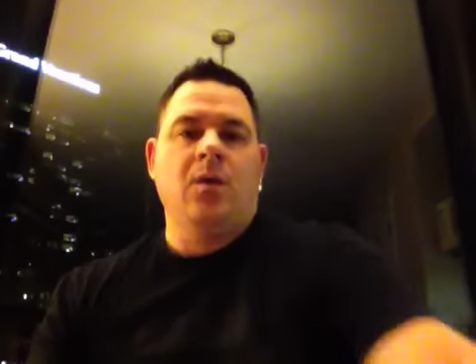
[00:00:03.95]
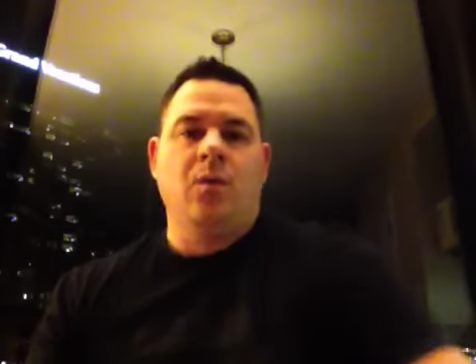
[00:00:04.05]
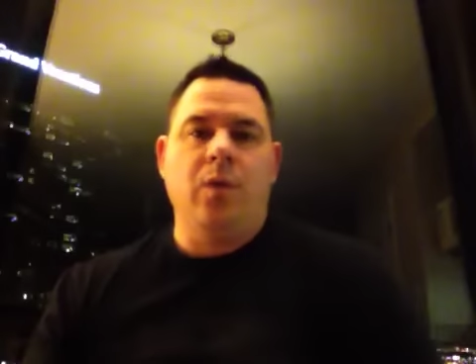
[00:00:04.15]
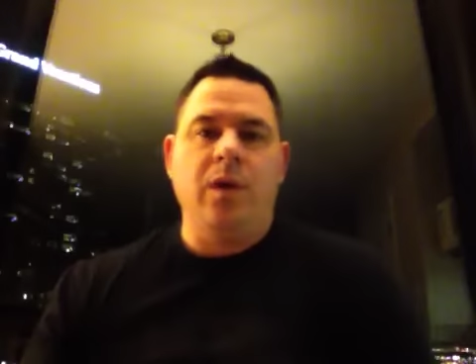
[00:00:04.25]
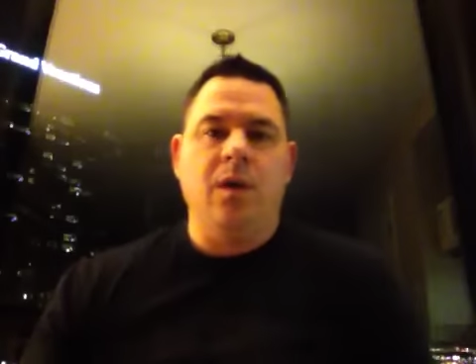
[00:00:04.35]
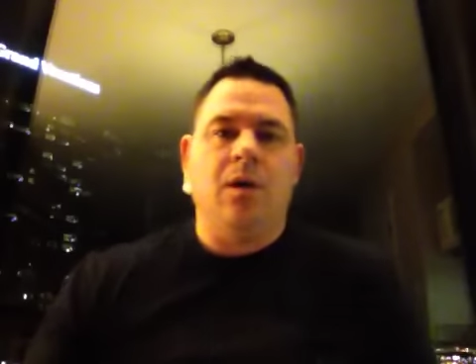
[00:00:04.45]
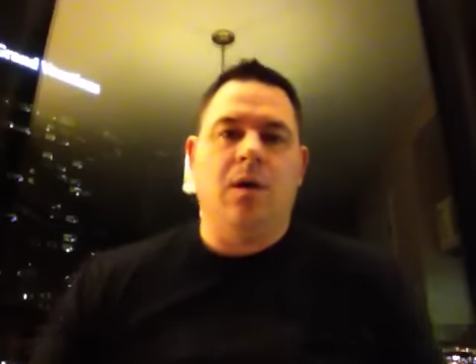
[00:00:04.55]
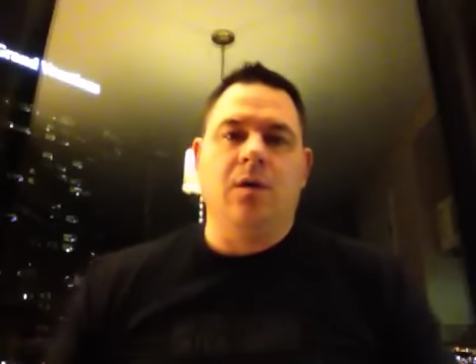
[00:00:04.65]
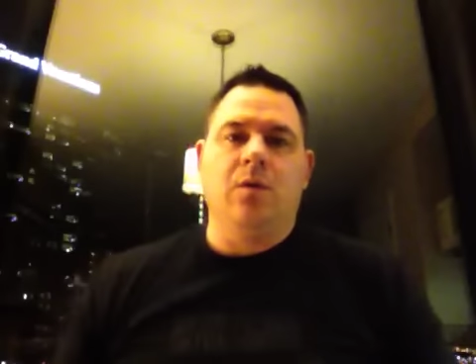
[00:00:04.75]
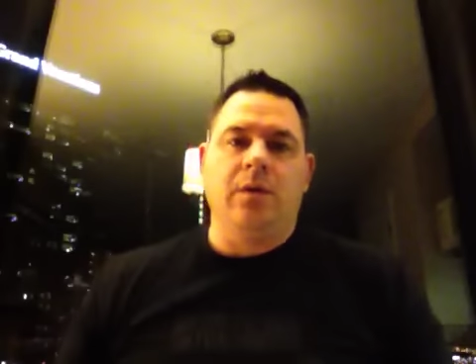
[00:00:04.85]
We
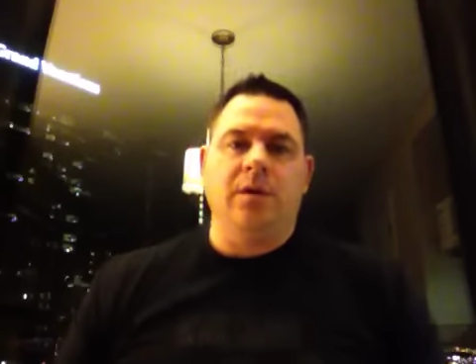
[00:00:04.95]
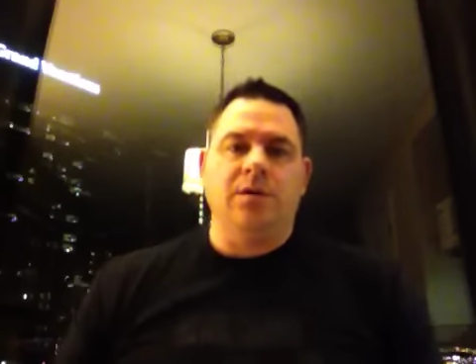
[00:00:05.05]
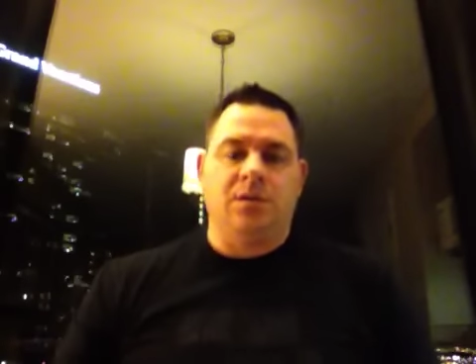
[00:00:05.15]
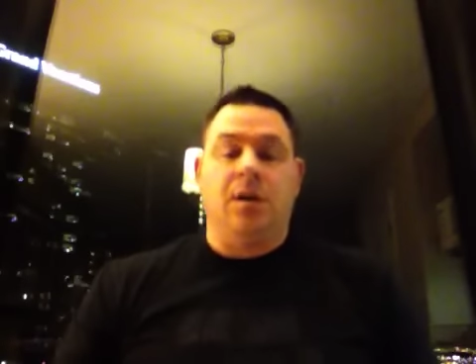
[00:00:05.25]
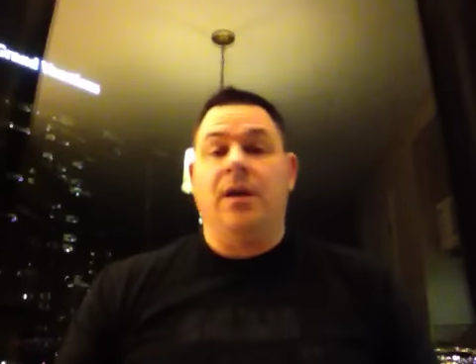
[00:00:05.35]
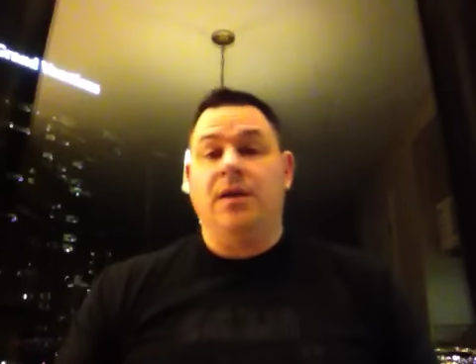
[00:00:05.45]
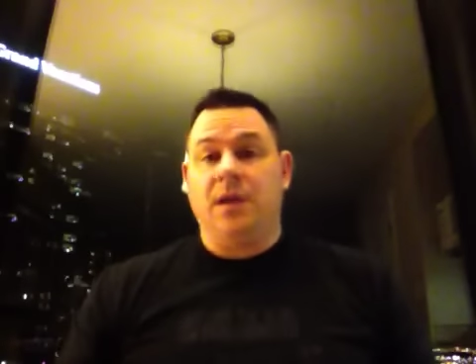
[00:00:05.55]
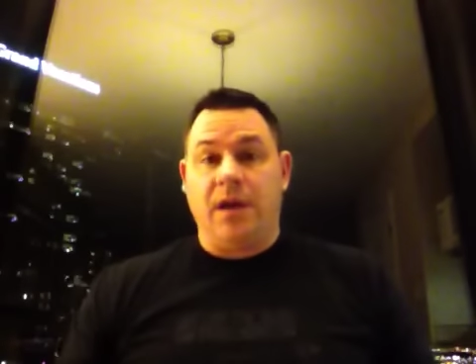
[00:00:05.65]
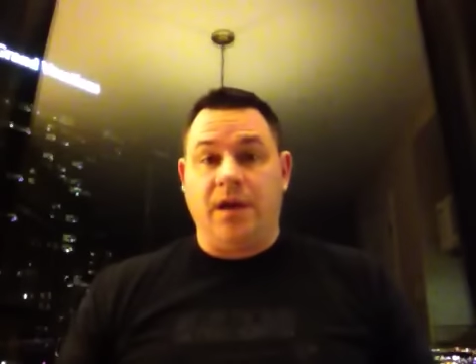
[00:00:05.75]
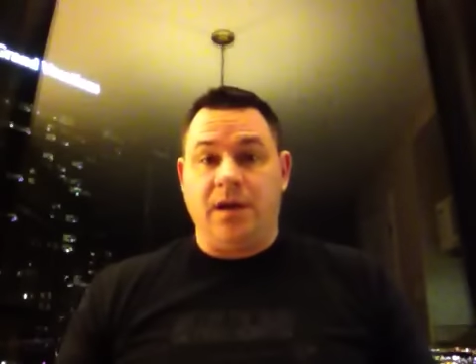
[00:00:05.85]
are going to, and
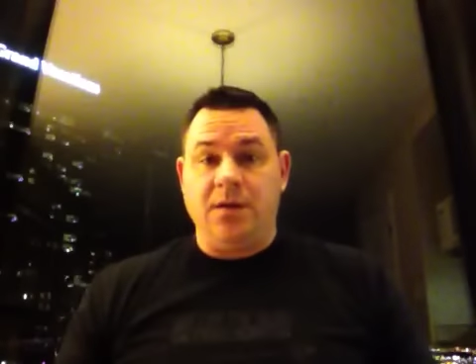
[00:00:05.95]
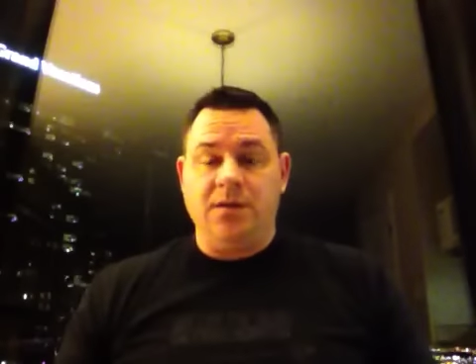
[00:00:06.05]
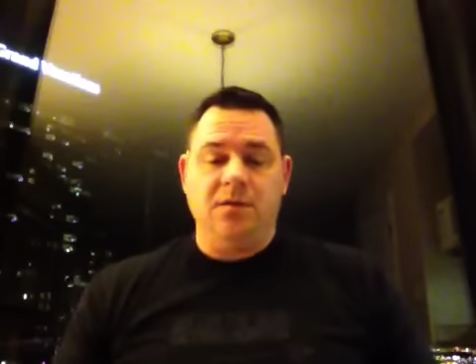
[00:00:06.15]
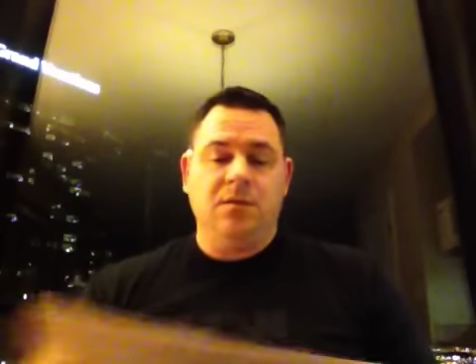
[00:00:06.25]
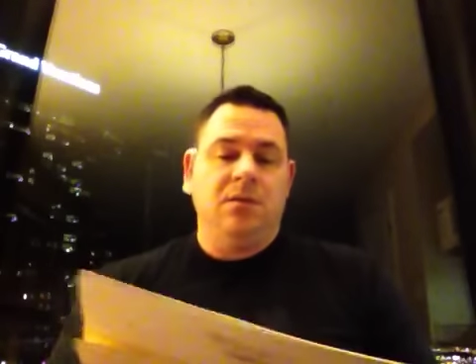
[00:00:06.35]
ladies,